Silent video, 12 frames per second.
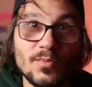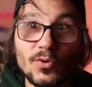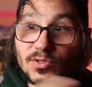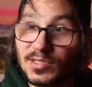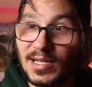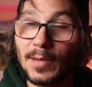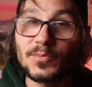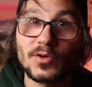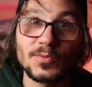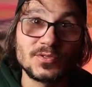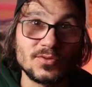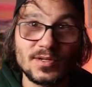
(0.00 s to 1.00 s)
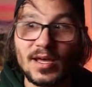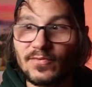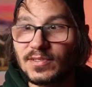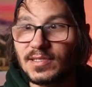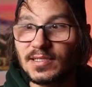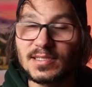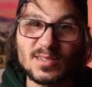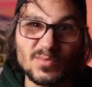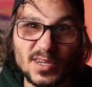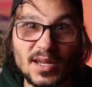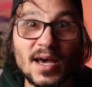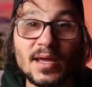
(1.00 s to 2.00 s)
most laptops don't have a
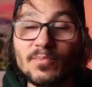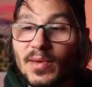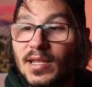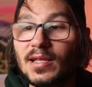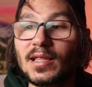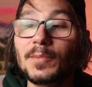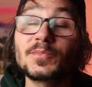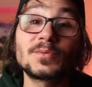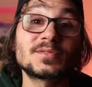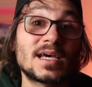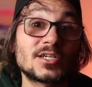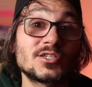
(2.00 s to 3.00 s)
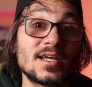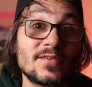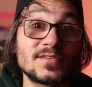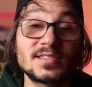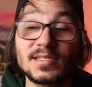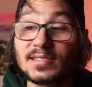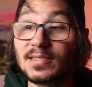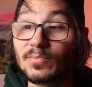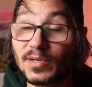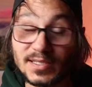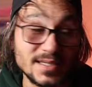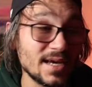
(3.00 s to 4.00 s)
16:9. Many laptops actually have a
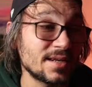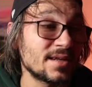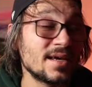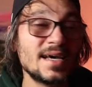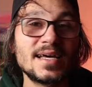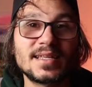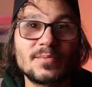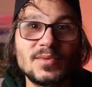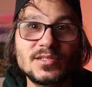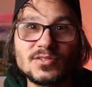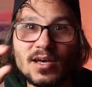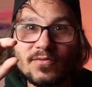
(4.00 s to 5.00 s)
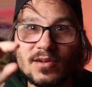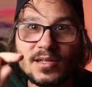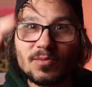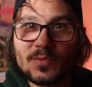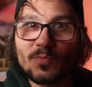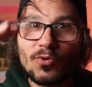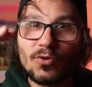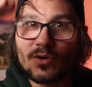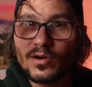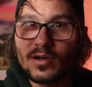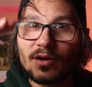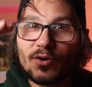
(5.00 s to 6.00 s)
16:10. That means you have a little bit
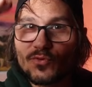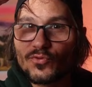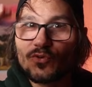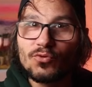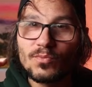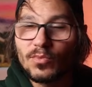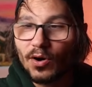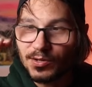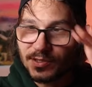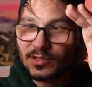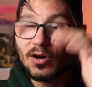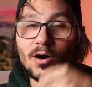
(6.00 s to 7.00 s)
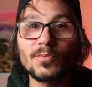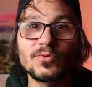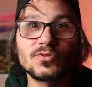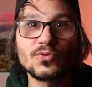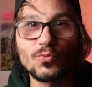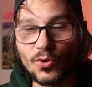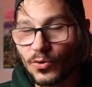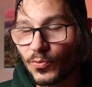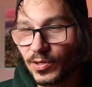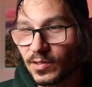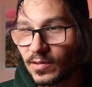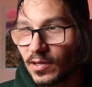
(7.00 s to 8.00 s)
more room on the top to work
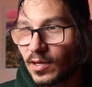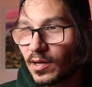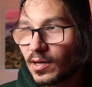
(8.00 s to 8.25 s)
with.